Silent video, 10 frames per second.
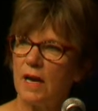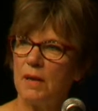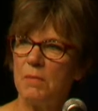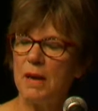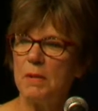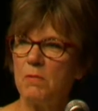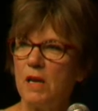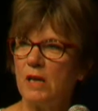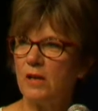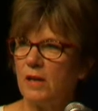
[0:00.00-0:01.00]
And maybe
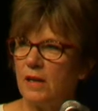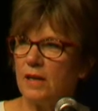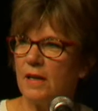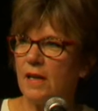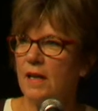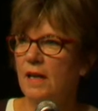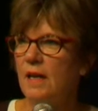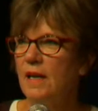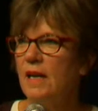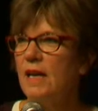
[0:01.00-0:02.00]
we could
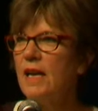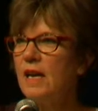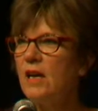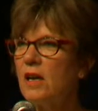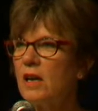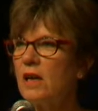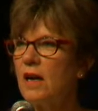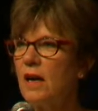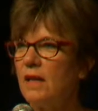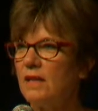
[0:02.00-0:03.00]

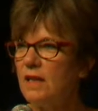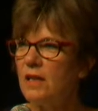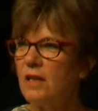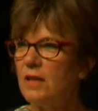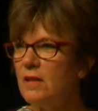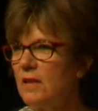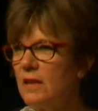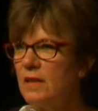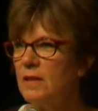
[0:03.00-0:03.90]
hear little